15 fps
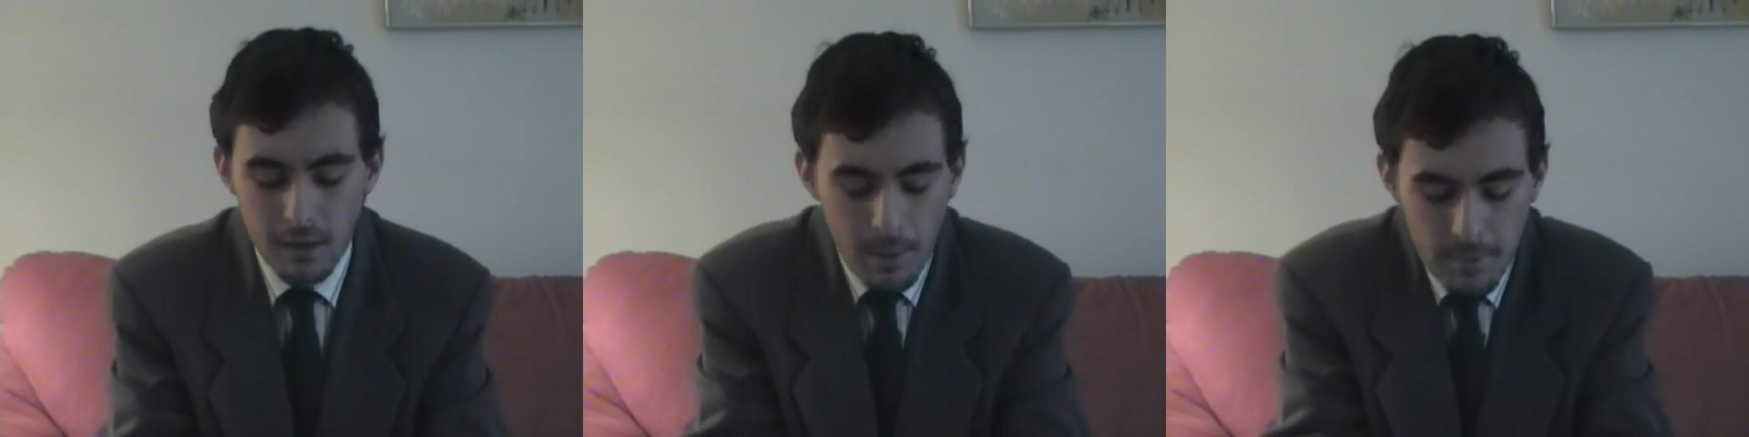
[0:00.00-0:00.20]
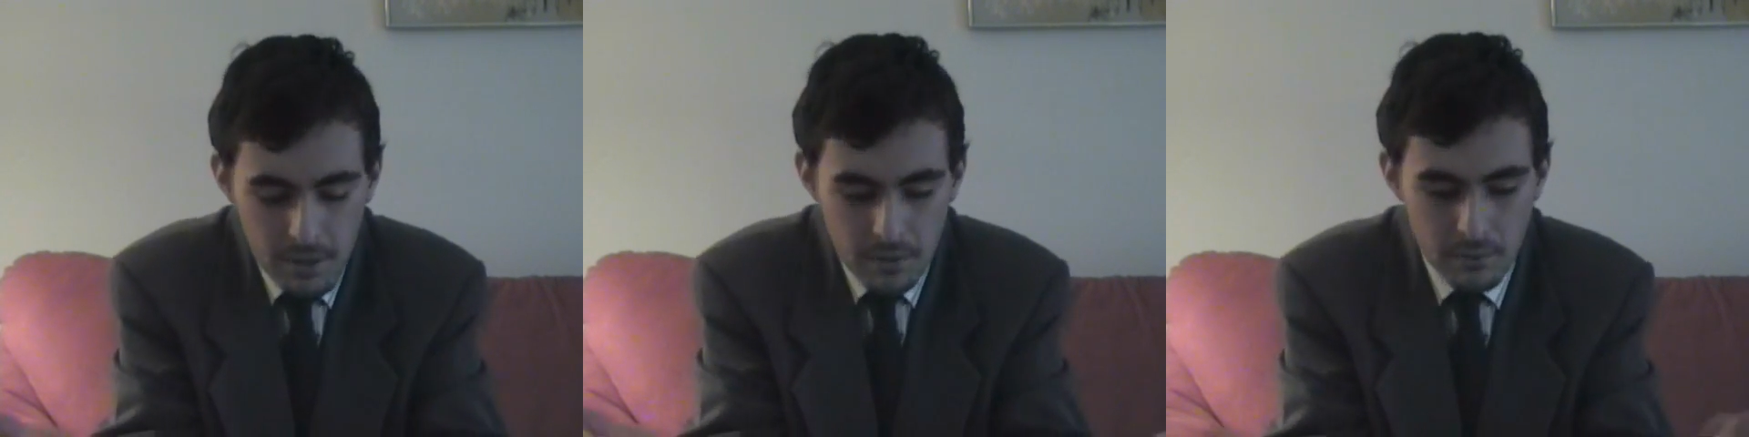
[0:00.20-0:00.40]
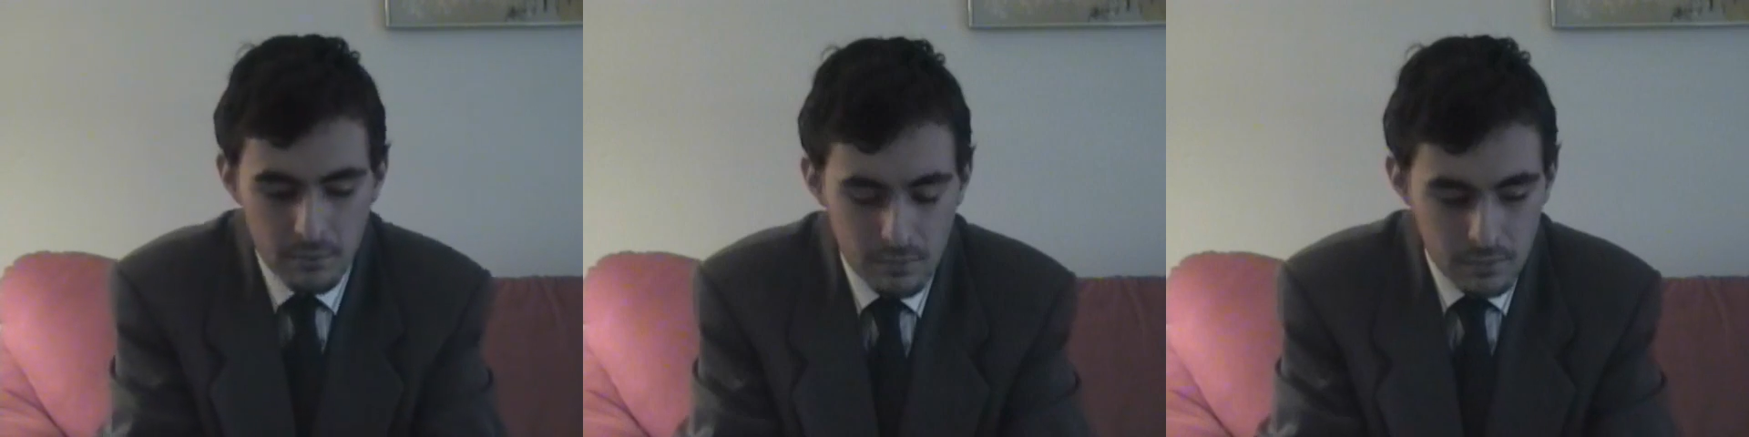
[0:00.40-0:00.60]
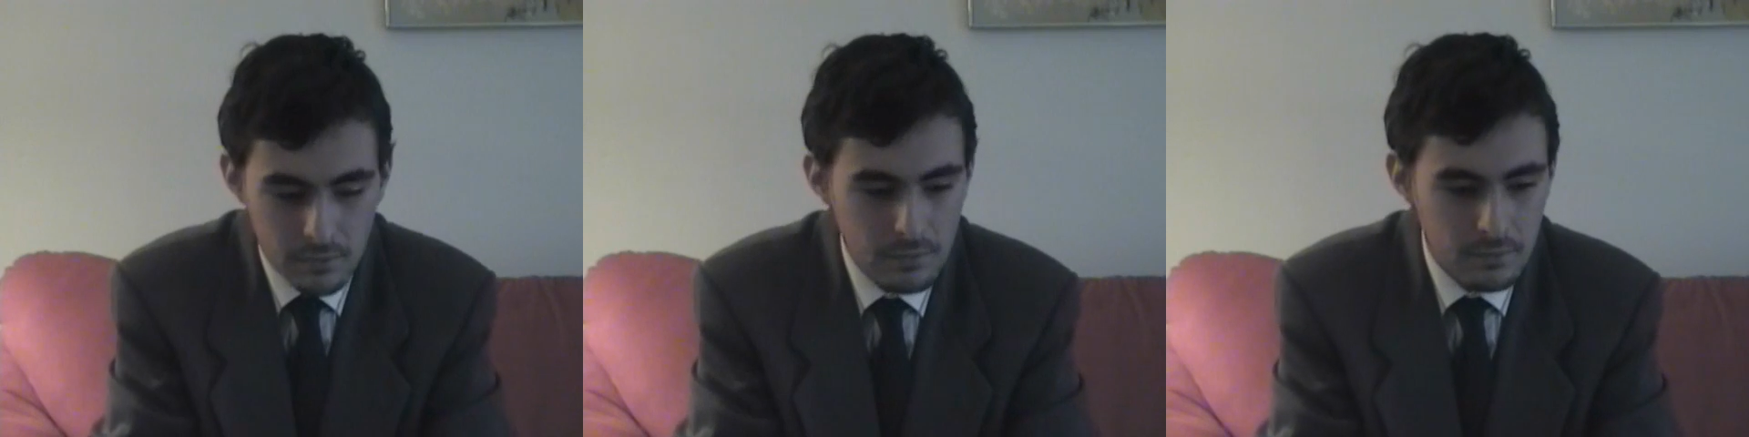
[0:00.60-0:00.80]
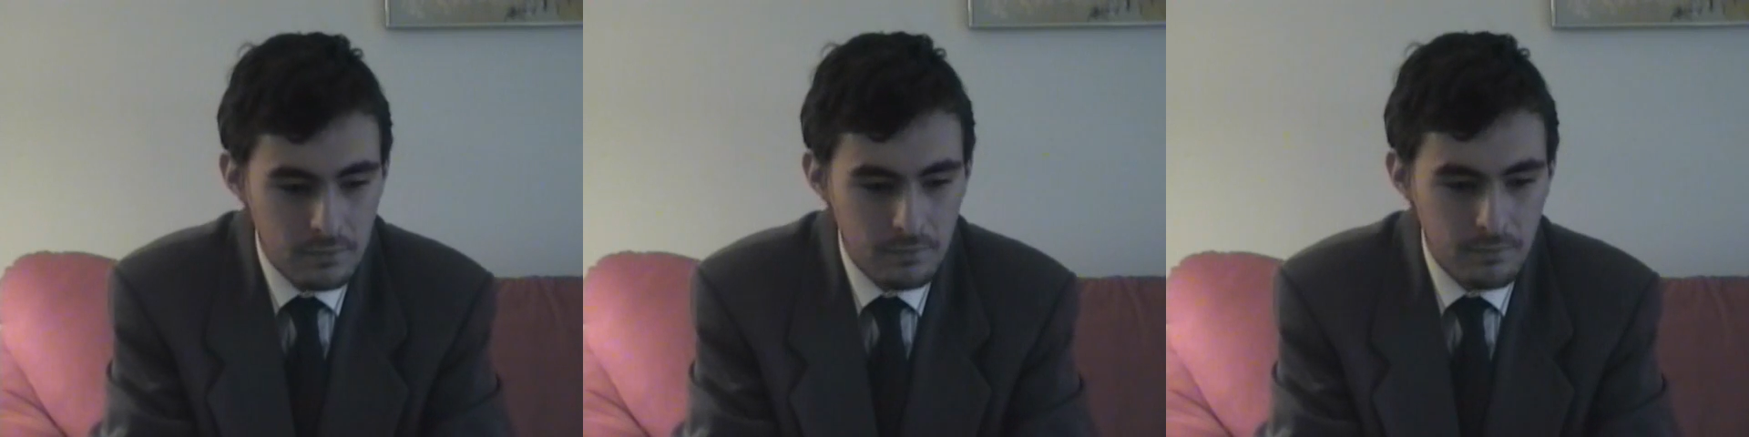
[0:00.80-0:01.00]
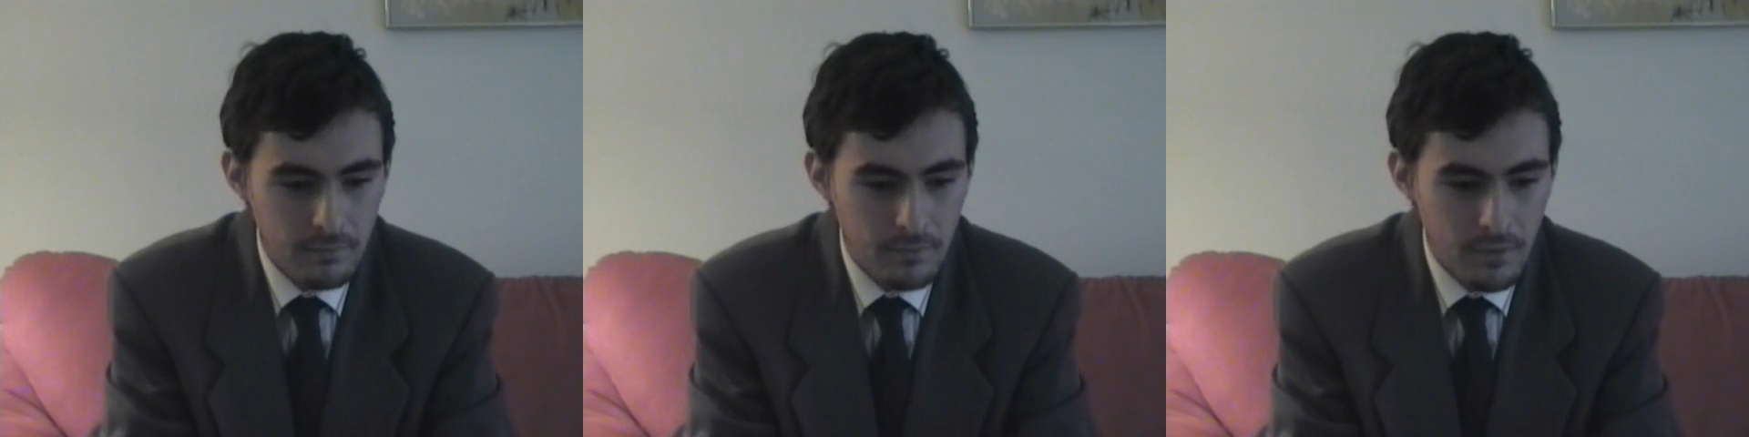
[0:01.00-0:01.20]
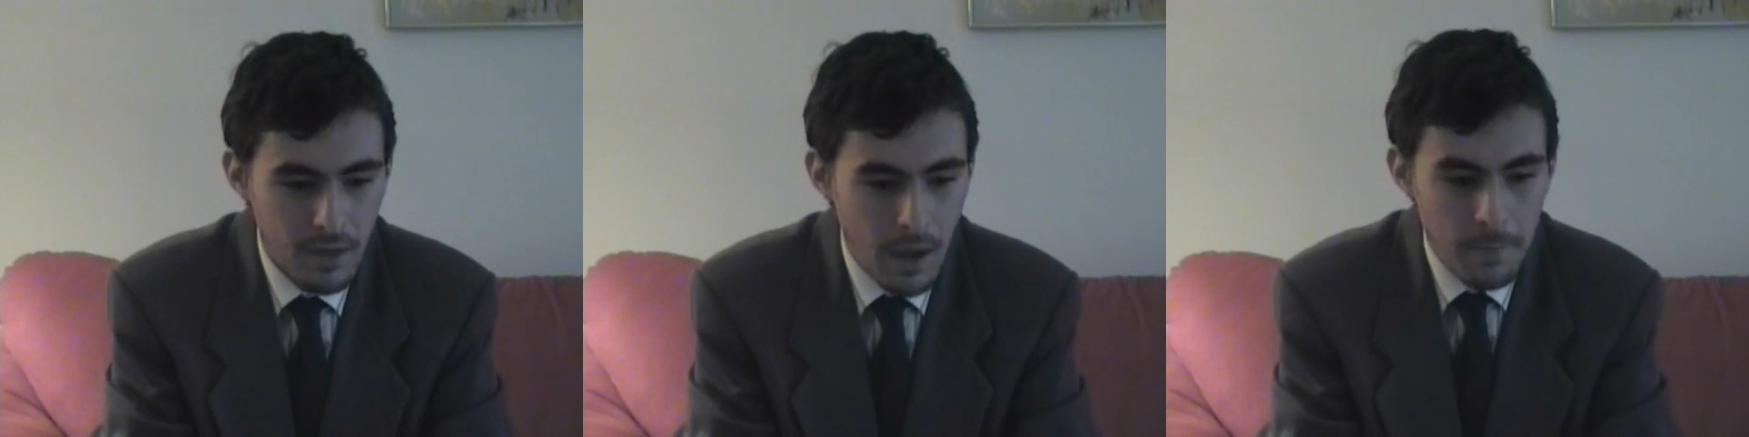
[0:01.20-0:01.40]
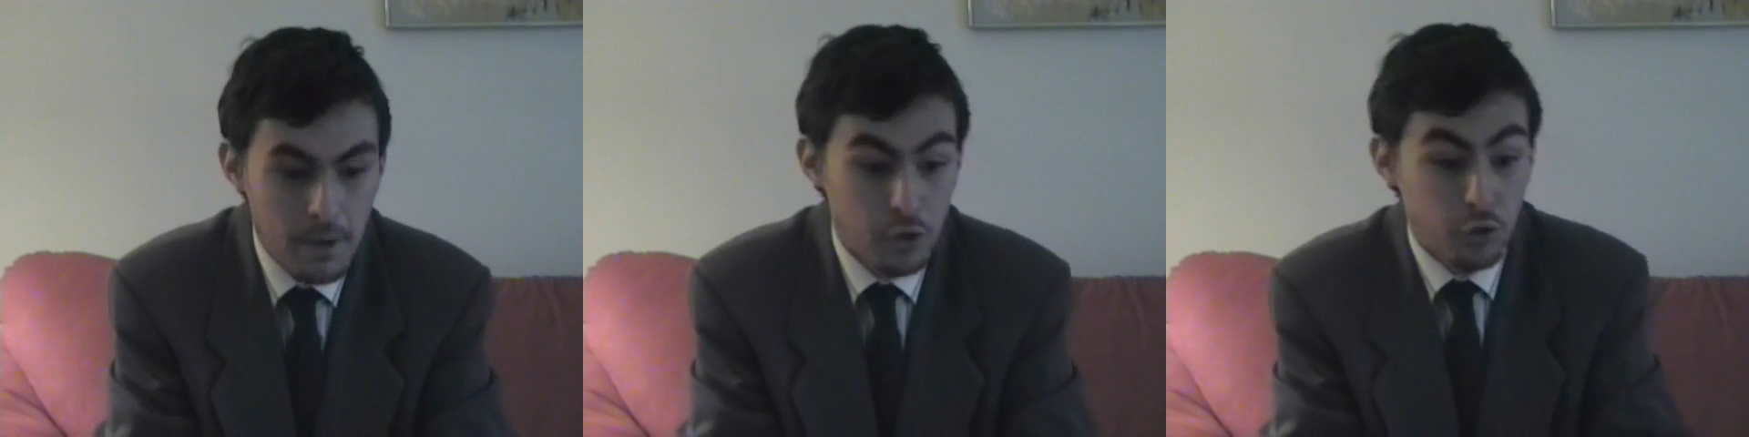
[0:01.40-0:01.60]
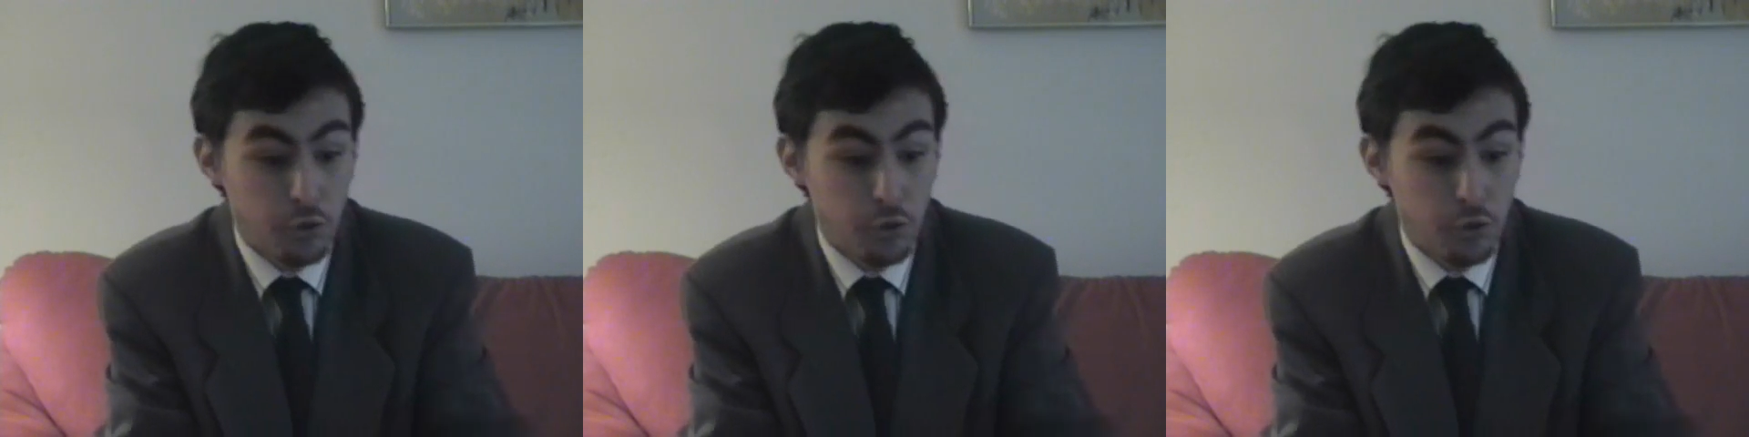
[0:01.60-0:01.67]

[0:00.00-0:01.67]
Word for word: I mean, I mean,